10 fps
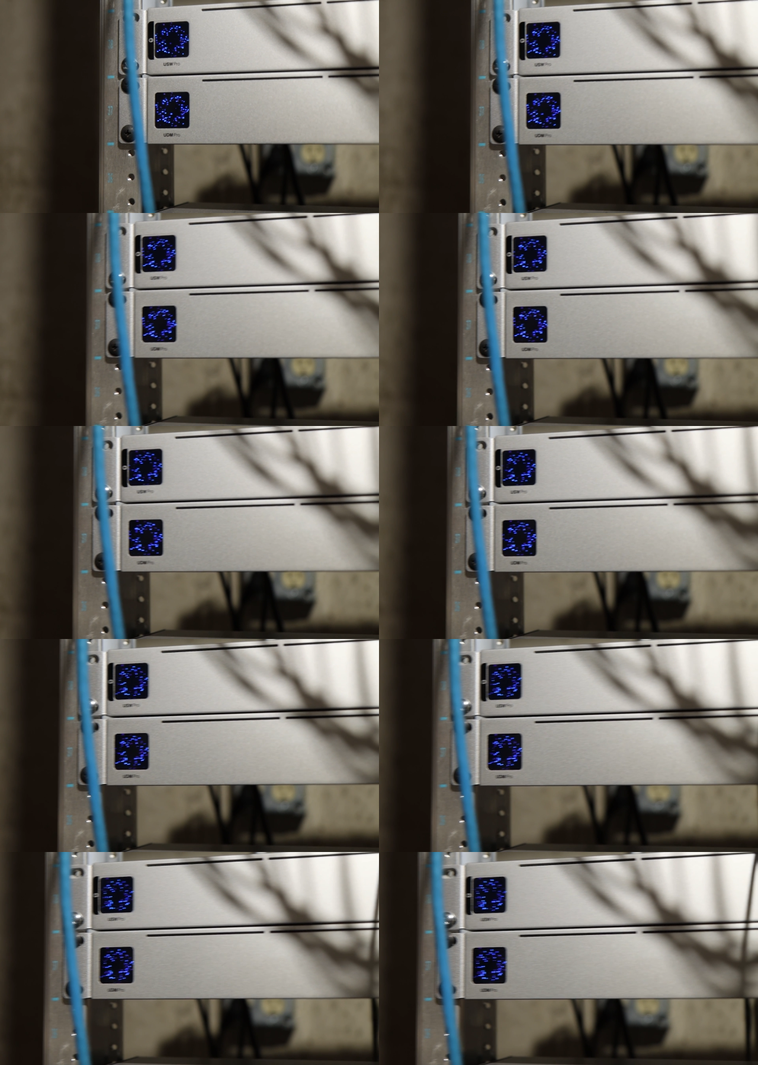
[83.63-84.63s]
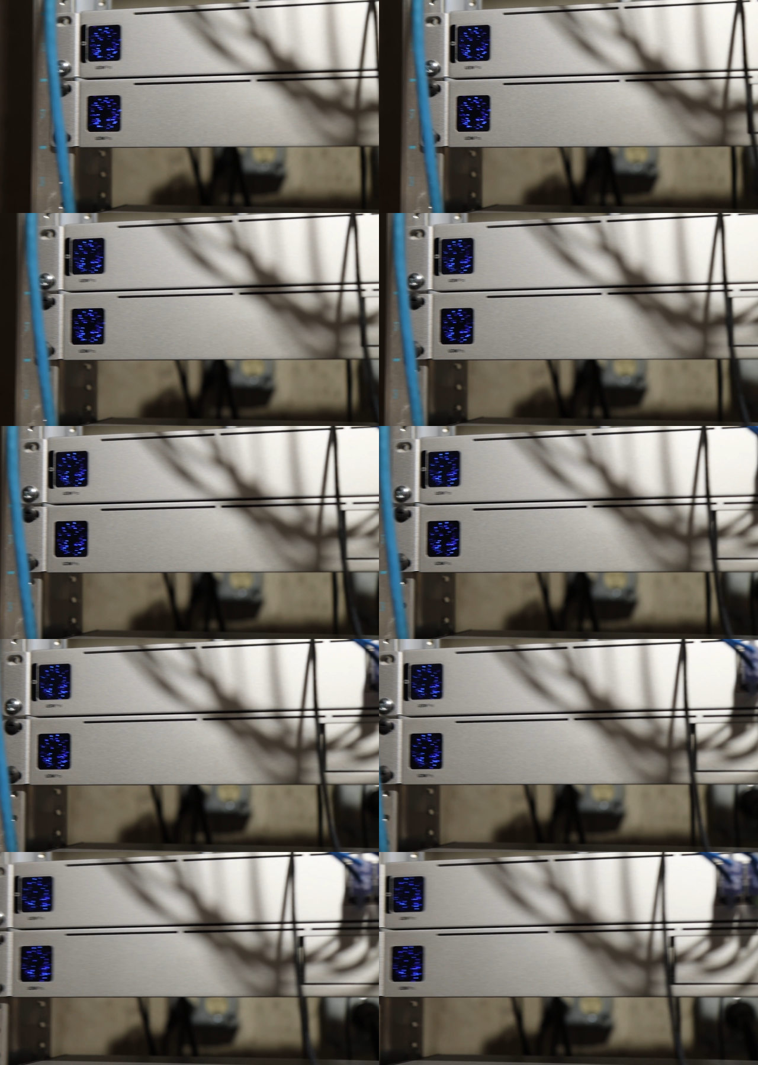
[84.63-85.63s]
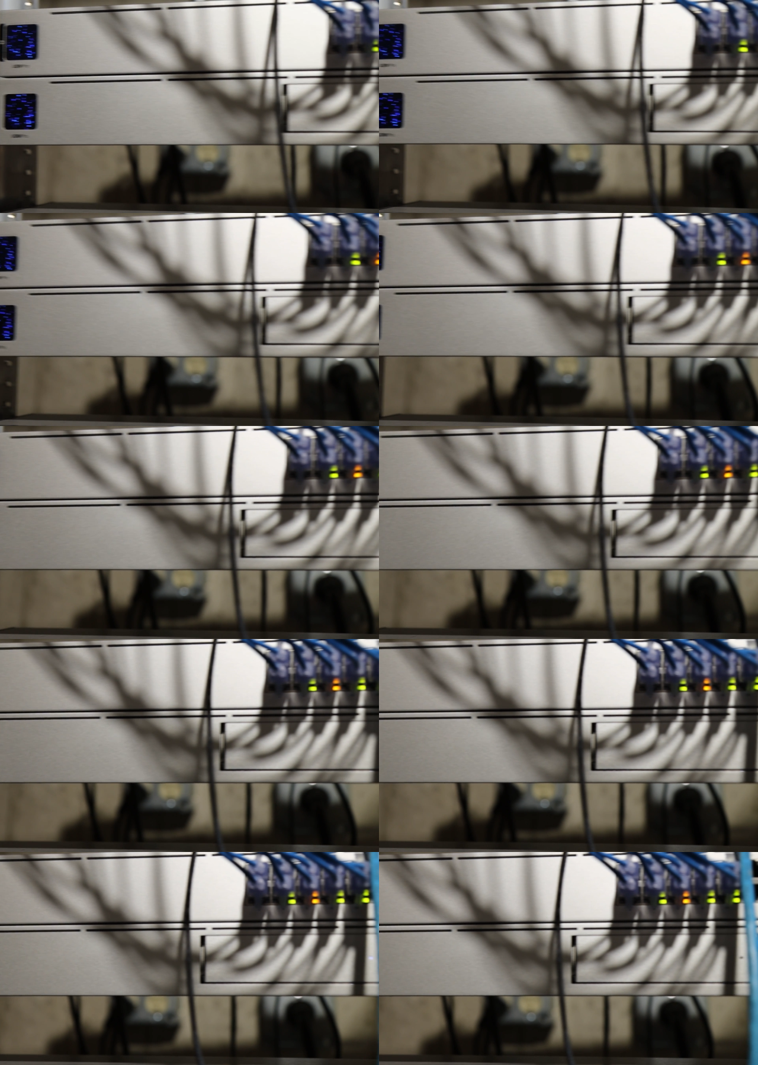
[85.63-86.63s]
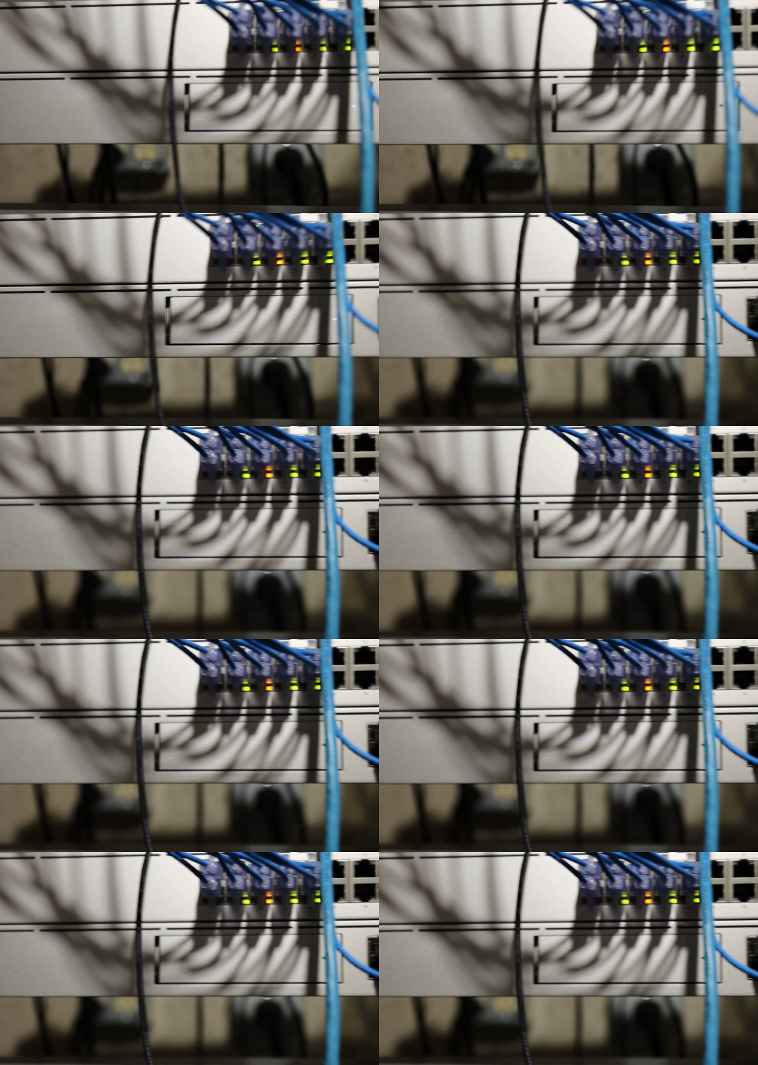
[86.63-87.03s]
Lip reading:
(no speaker visible)